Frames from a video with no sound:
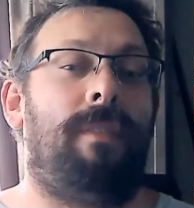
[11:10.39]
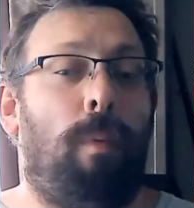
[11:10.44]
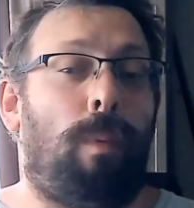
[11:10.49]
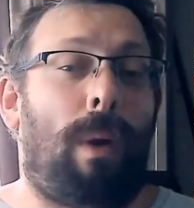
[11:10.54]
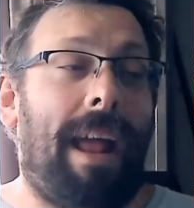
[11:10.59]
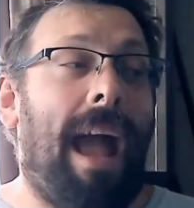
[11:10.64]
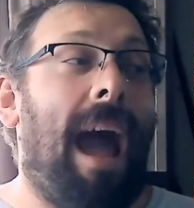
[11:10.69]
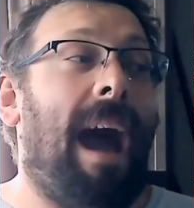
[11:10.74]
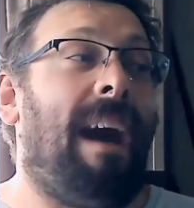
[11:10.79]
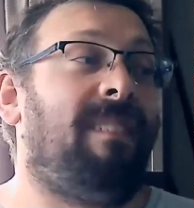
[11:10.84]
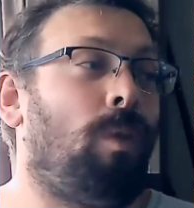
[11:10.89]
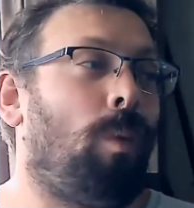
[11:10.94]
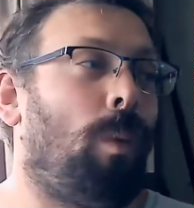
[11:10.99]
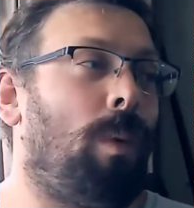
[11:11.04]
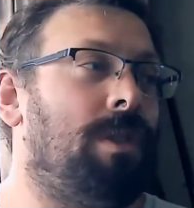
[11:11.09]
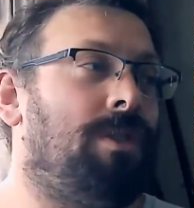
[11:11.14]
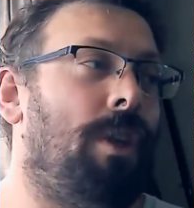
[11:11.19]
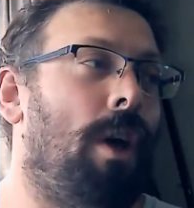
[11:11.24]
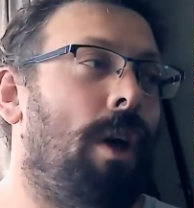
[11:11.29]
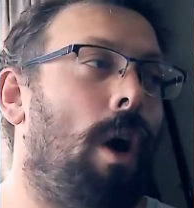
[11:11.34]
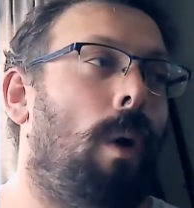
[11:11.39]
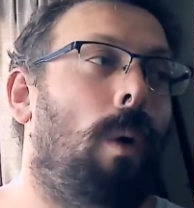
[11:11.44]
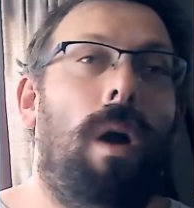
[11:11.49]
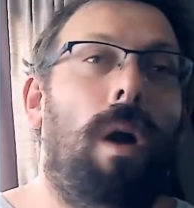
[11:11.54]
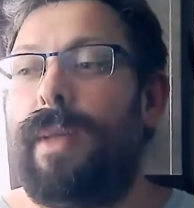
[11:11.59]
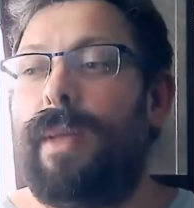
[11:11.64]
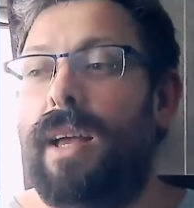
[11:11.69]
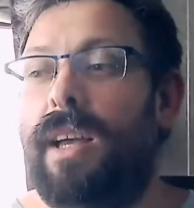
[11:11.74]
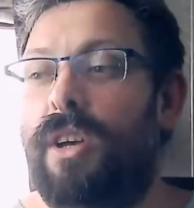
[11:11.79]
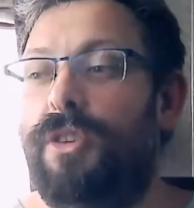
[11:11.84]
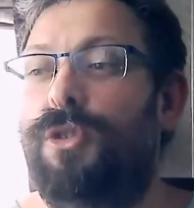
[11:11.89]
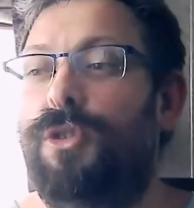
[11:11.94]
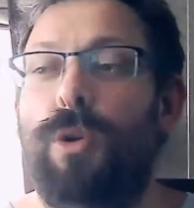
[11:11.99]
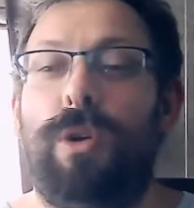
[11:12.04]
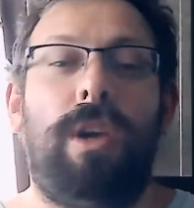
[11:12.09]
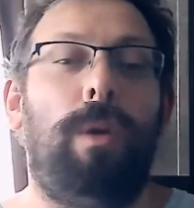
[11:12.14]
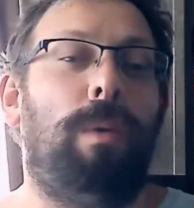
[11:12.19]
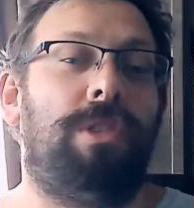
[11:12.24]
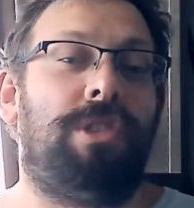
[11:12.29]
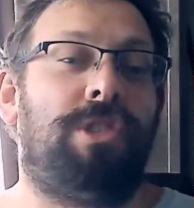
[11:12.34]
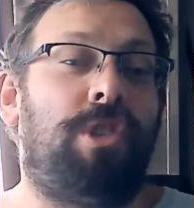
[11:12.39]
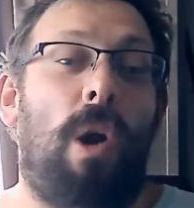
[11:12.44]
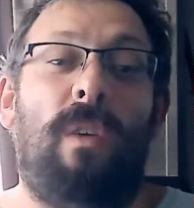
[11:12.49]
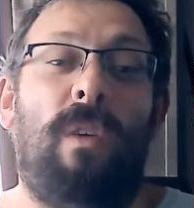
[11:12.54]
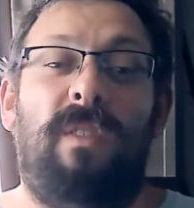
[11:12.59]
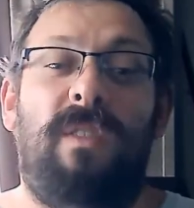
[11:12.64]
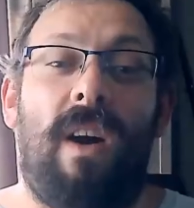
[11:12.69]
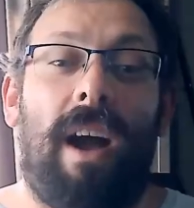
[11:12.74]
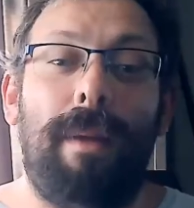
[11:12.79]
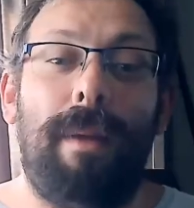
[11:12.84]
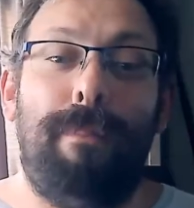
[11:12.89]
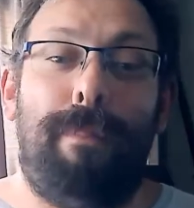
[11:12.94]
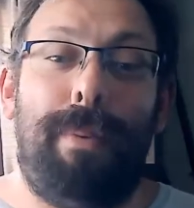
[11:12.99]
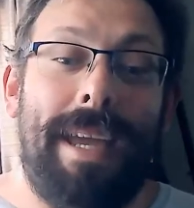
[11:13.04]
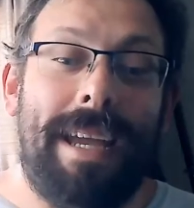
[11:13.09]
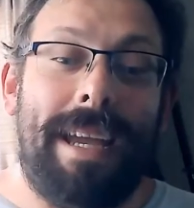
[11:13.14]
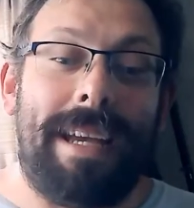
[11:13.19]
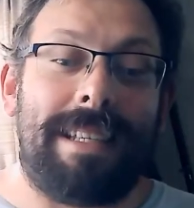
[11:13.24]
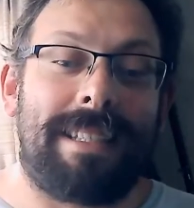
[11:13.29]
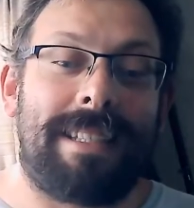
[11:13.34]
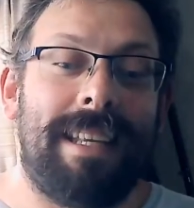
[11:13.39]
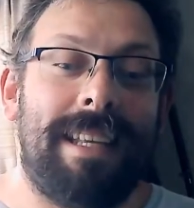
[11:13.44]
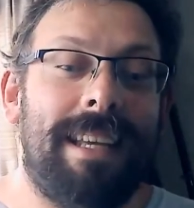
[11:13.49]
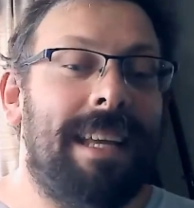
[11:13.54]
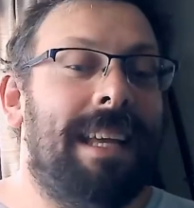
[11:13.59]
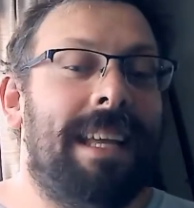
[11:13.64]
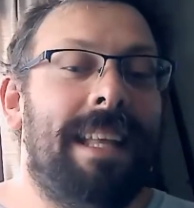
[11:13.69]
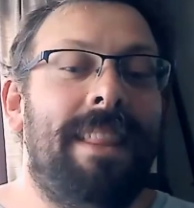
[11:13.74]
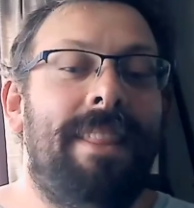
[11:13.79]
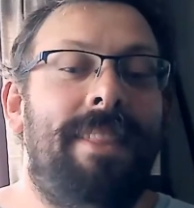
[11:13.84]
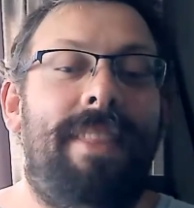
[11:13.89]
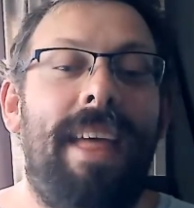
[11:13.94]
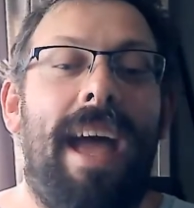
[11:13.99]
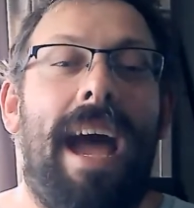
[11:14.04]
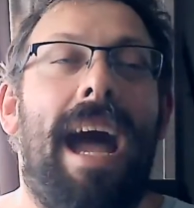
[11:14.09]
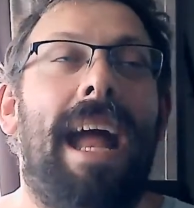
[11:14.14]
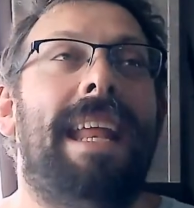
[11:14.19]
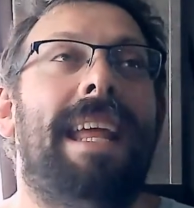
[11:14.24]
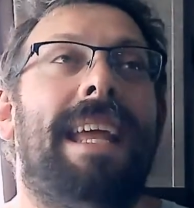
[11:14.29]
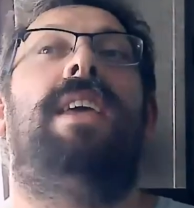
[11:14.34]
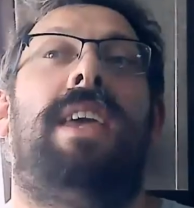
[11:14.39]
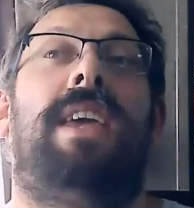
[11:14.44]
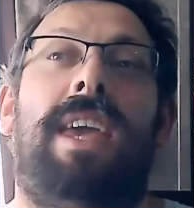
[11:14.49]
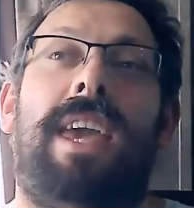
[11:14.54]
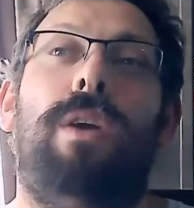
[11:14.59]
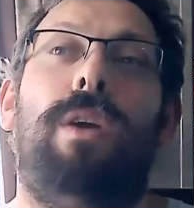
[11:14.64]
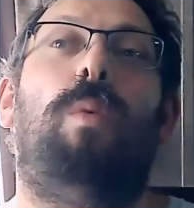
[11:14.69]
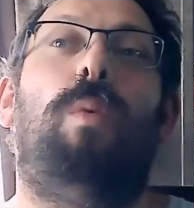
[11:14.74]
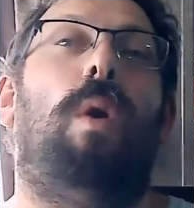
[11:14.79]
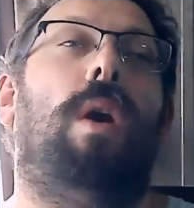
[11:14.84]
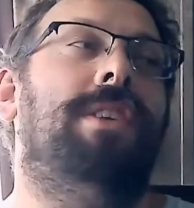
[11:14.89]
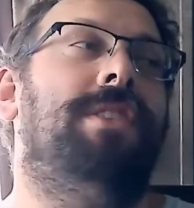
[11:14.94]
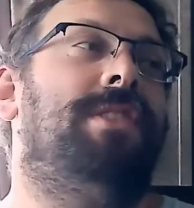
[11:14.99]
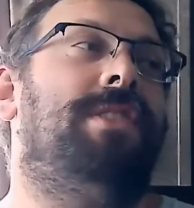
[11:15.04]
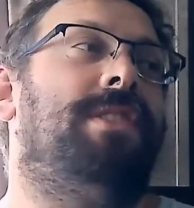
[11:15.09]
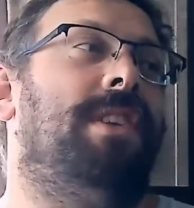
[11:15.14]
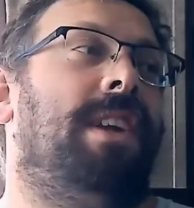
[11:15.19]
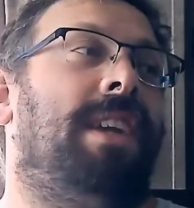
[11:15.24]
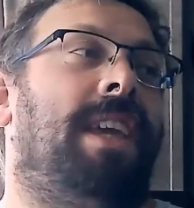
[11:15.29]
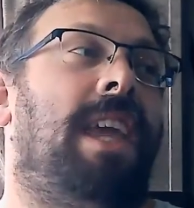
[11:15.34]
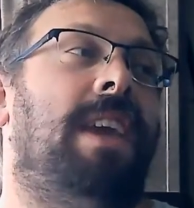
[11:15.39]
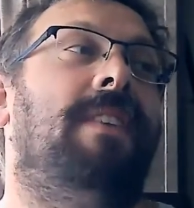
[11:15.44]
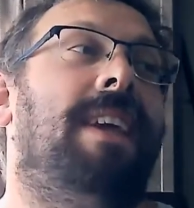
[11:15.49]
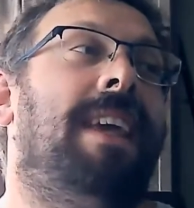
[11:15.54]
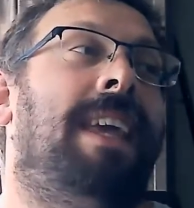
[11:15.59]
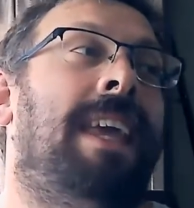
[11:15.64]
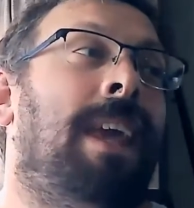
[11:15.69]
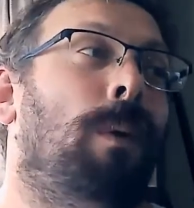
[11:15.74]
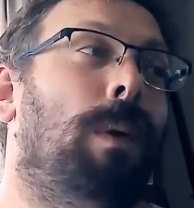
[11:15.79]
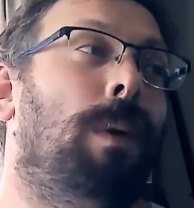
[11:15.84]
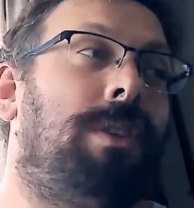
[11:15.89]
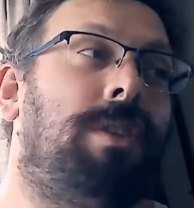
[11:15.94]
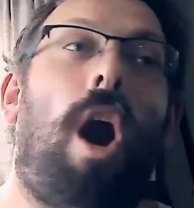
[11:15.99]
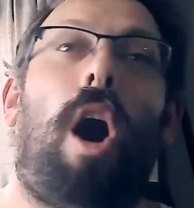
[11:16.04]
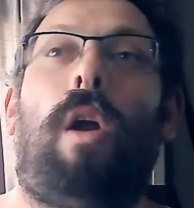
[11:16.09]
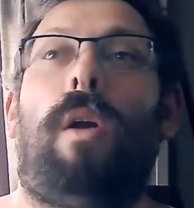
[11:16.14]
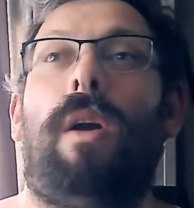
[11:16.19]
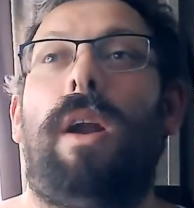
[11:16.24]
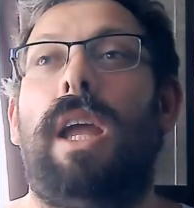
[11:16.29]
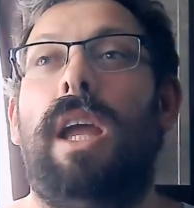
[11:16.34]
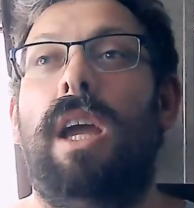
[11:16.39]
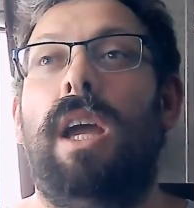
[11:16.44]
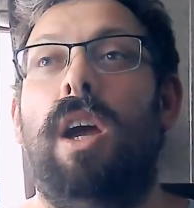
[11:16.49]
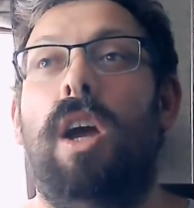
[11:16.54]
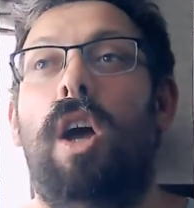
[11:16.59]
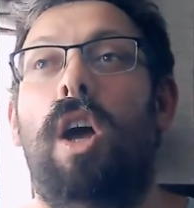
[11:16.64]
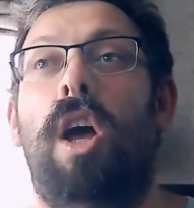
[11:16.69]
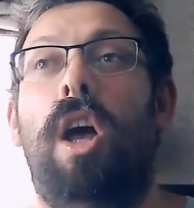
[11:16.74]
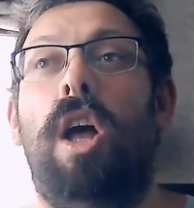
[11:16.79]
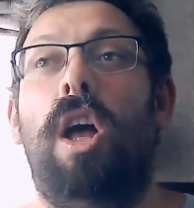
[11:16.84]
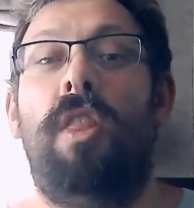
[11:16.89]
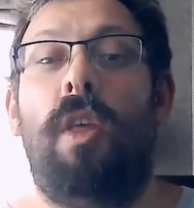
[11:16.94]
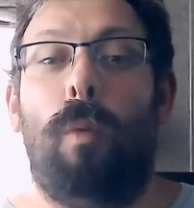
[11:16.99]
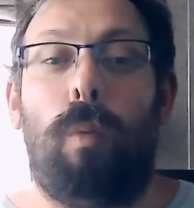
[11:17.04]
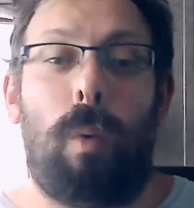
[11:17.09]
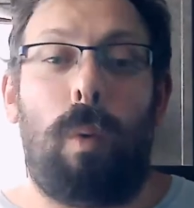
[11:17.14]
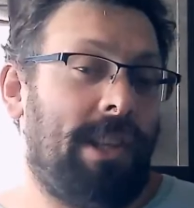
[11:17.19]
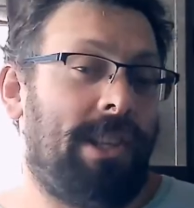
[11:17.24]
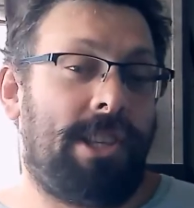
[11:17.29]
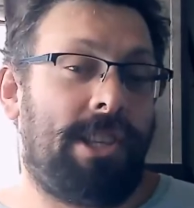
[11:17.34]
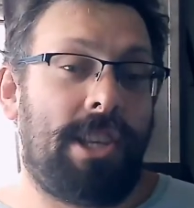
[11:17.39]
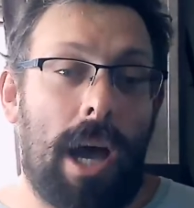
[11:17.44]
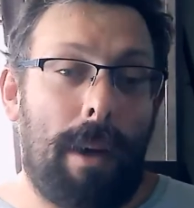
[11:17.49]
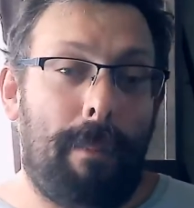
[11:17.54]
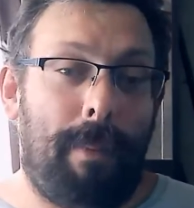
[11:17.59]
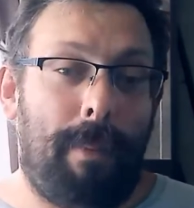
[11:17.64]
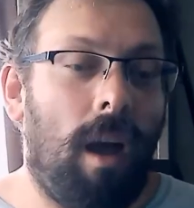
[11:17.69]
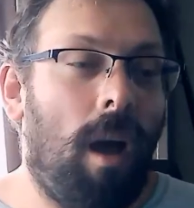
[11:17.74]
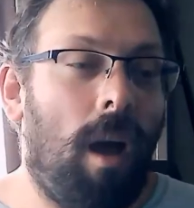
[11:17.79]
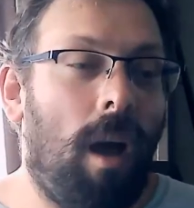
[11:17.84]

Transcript: Right afterwards, though, Kazuki was so fucking pissed that he was giving Hiwatari the what's up.